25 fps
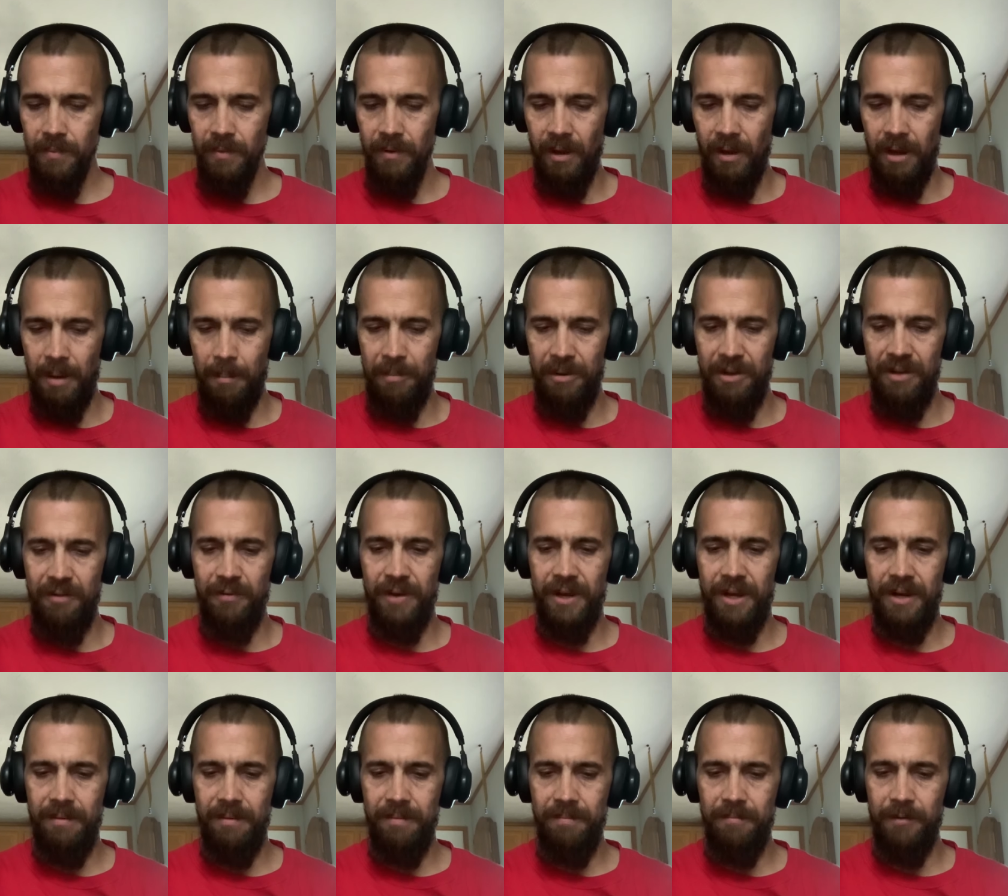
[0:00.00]
I'm being
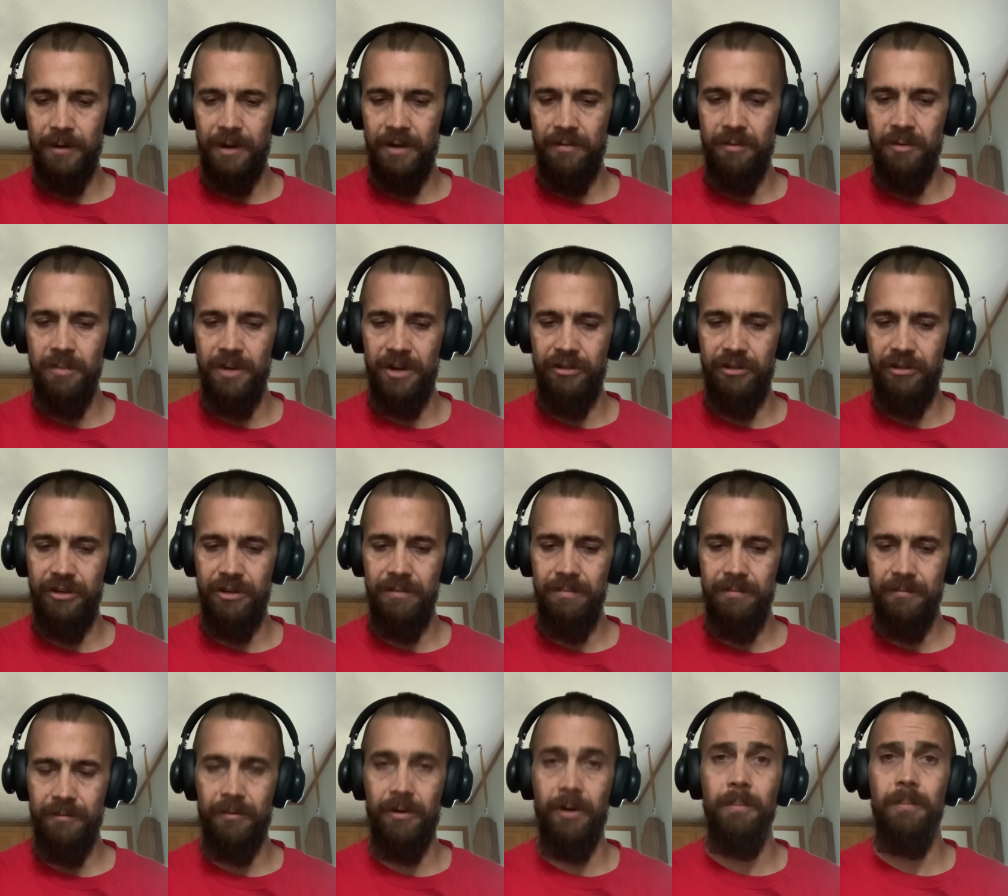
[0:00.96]
fed information
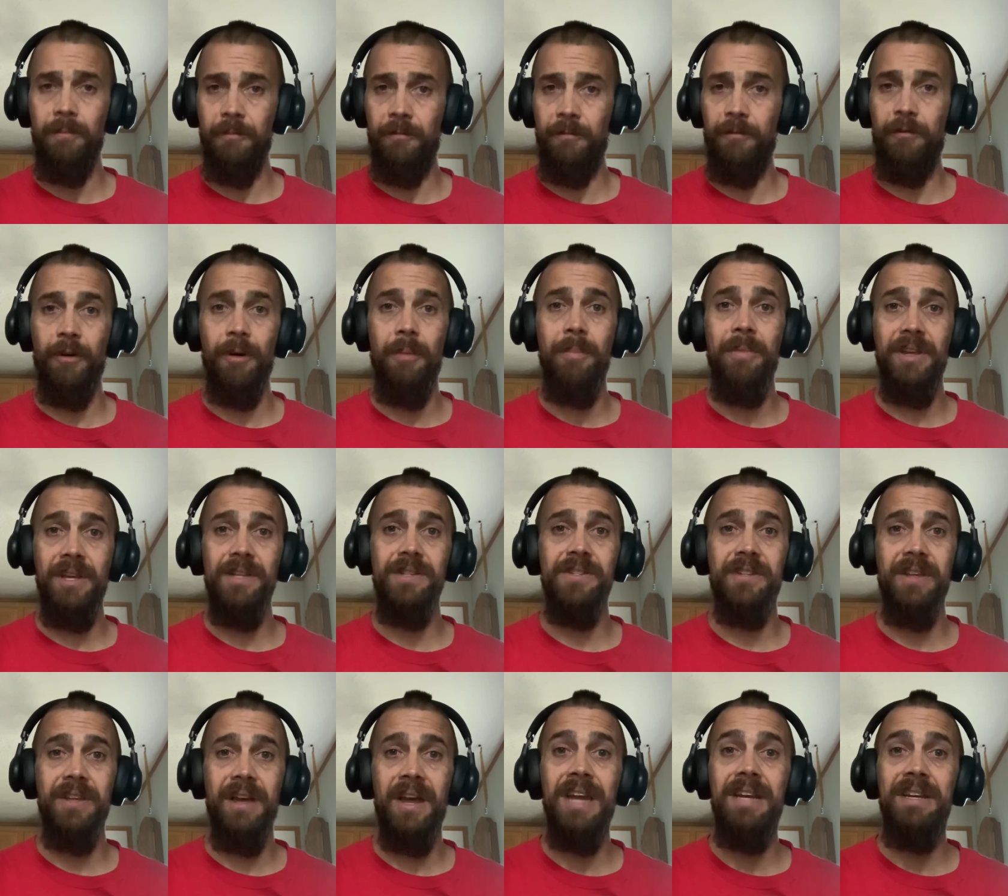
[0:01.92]
from from the
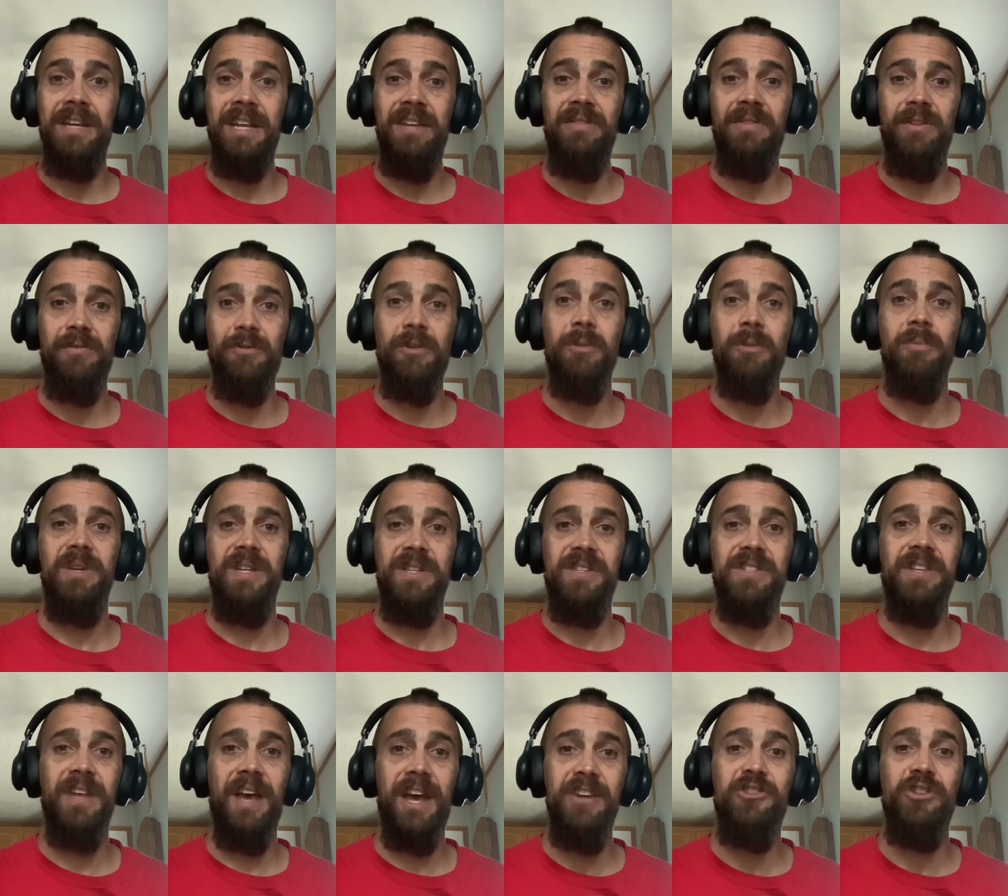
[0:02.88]
inside, David, from
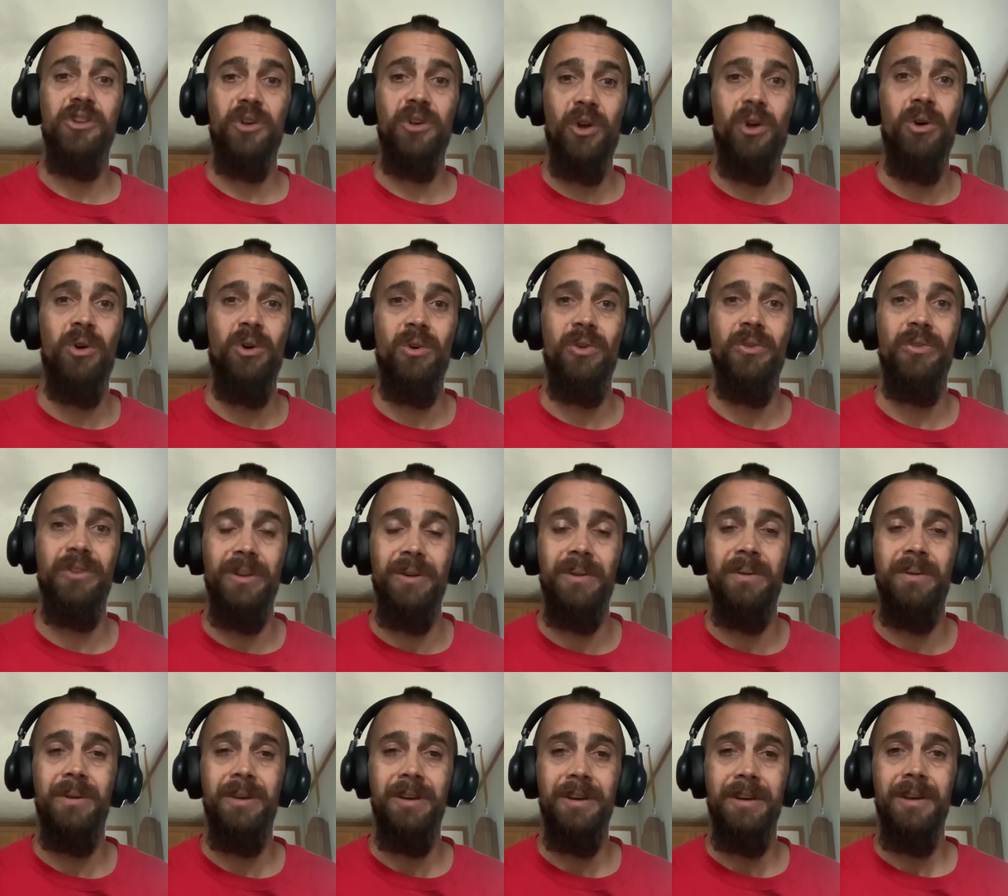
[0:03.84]
inside your cult, dude.